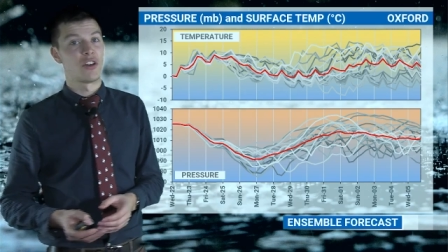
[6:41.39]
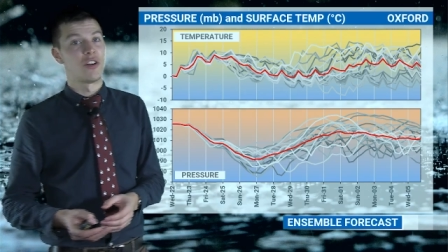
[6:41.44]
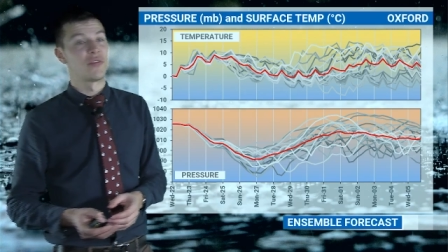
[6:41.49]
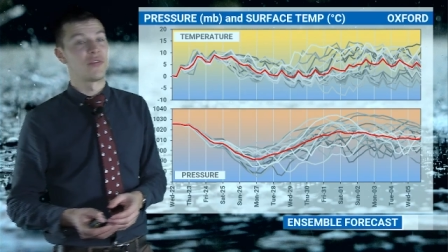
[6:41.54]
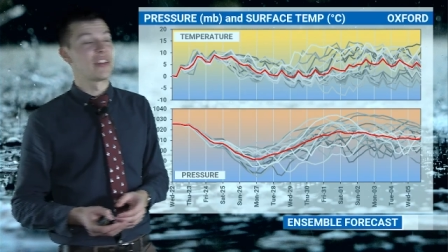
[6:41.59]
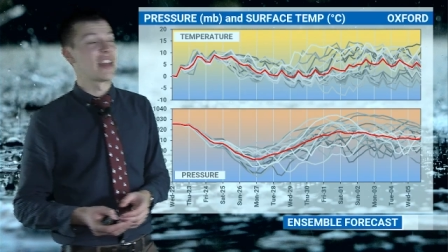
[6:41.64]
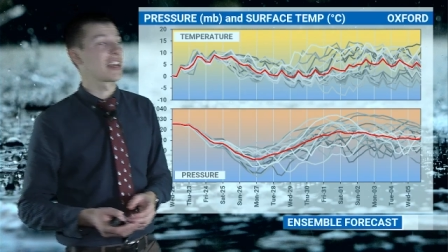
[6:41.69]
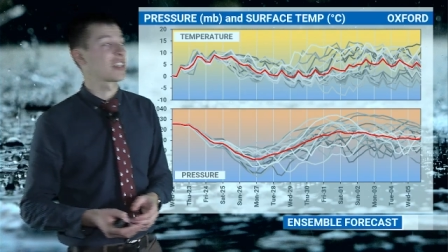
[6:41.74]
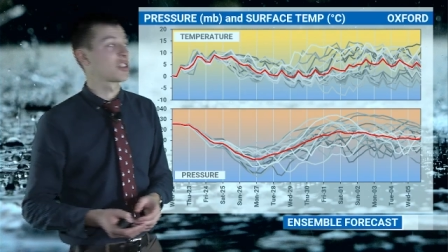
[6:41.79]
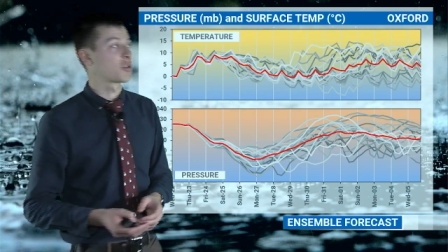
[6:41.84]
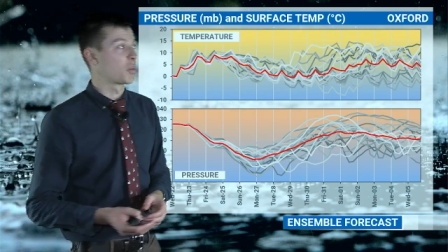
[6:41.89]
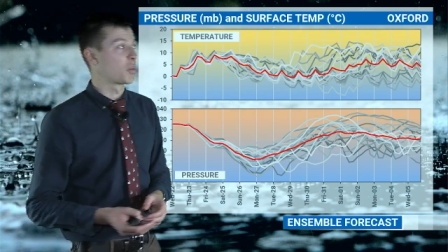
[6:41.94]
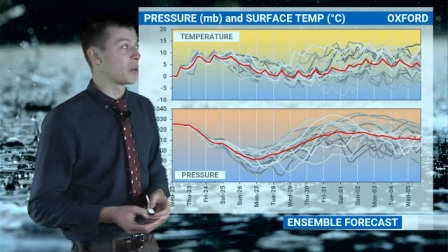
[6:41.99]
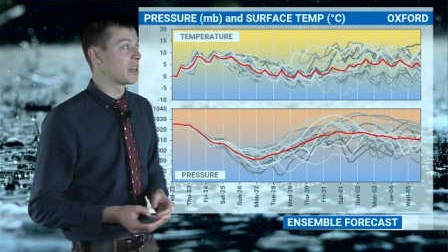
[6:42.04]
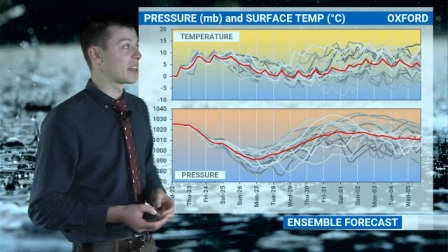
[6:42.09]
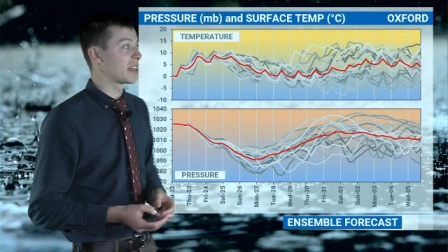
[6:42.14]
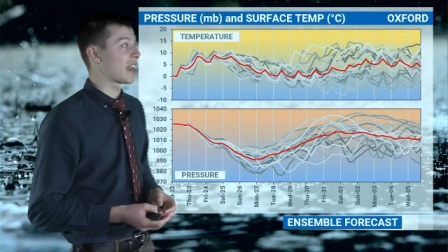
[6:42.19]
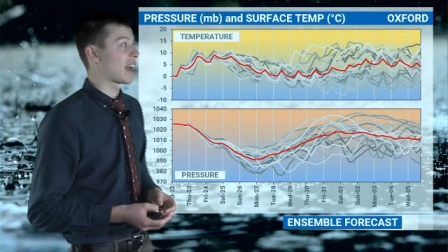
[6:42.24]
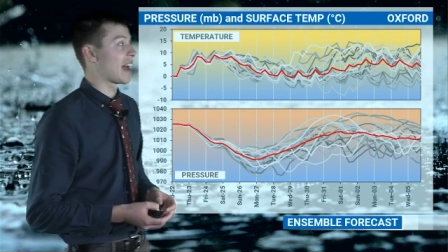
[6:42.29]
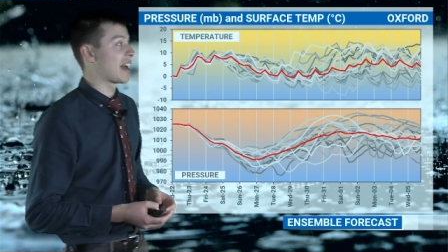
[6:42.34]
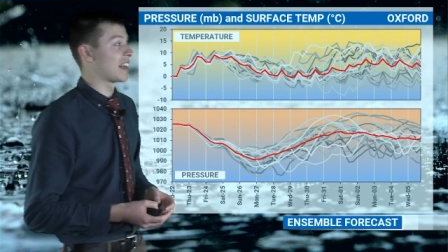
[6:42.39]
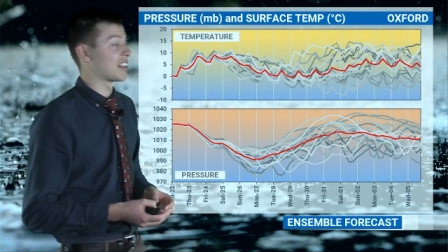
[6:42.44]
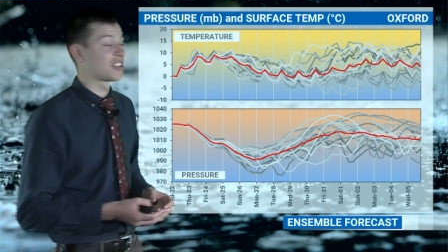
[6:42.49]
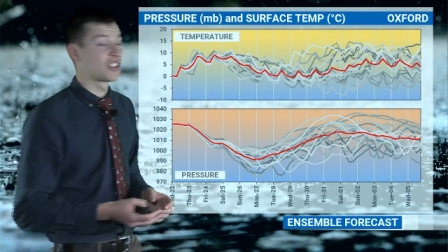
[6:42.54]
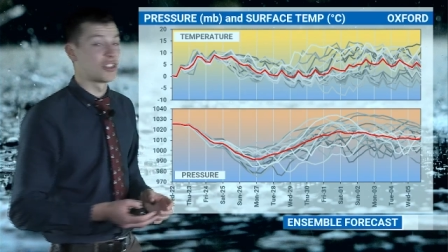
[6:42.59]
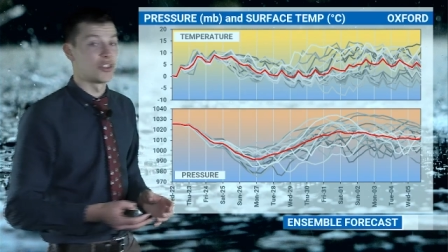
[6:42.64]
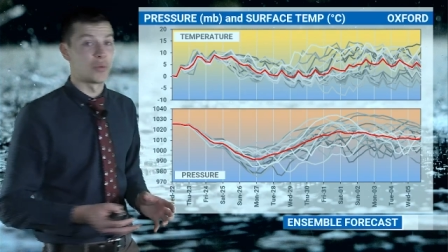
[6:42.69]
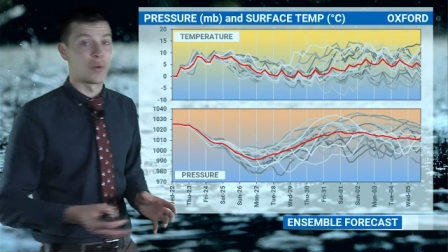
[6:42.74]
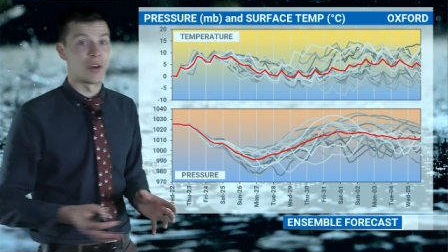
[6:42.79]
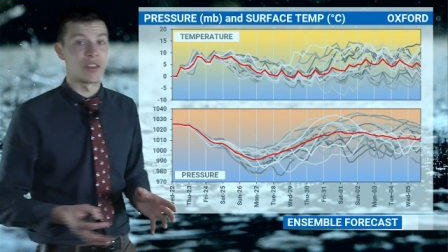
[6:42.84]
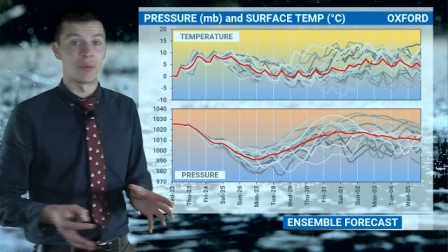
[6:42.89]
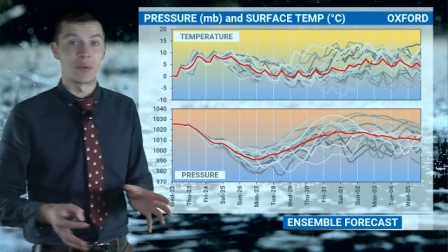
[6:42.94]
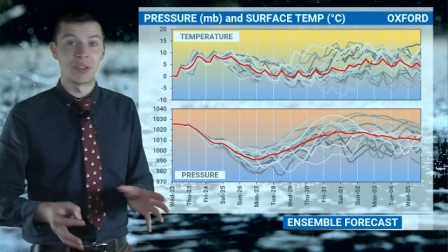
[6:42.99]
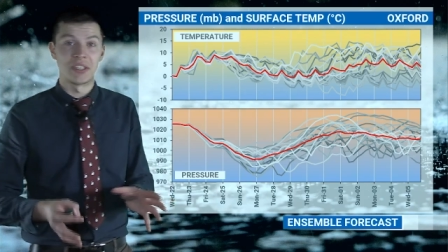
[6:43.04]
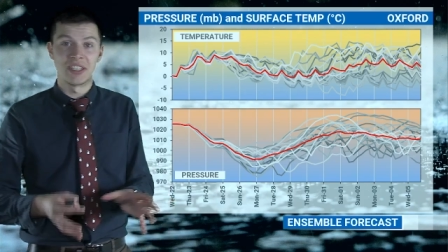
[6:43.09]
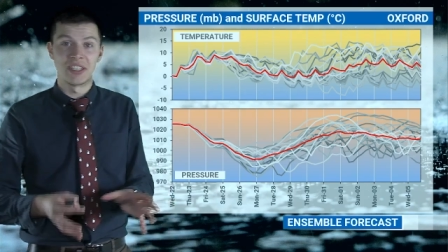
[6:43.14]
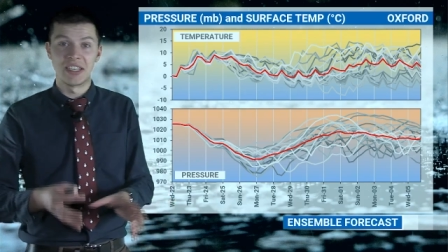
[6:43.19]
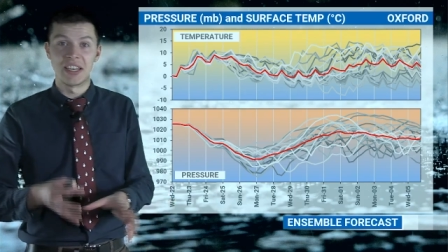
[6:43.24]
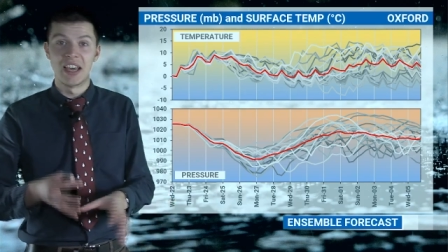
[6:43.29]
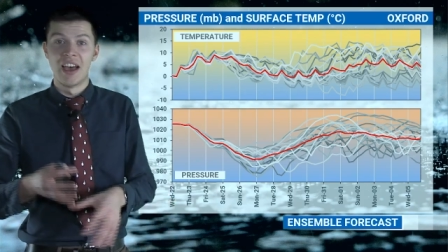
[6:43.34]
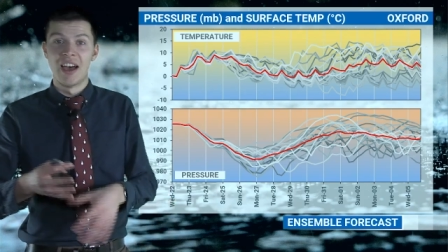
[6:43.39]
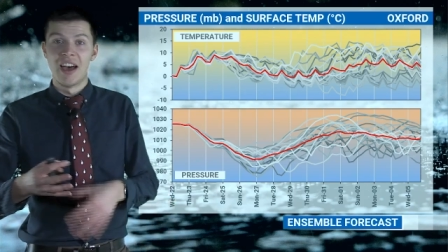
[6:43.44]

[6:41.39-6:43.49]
of next week as to whether we see